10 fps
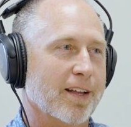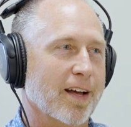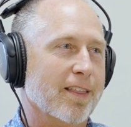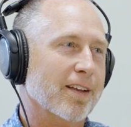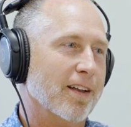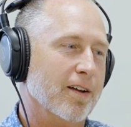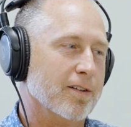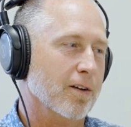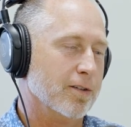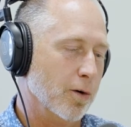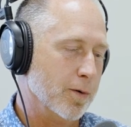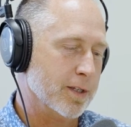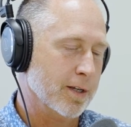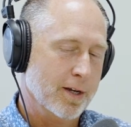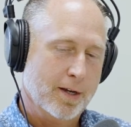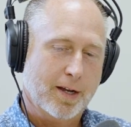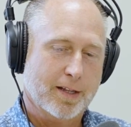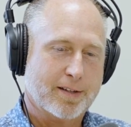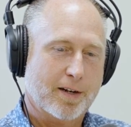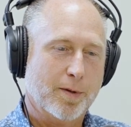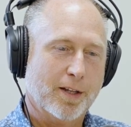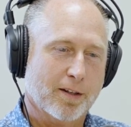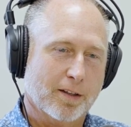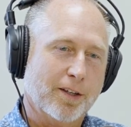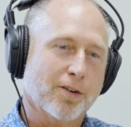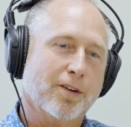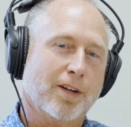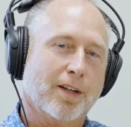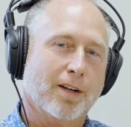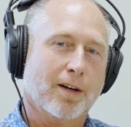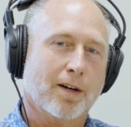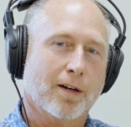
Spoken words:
I think that as always, instead of being the leader in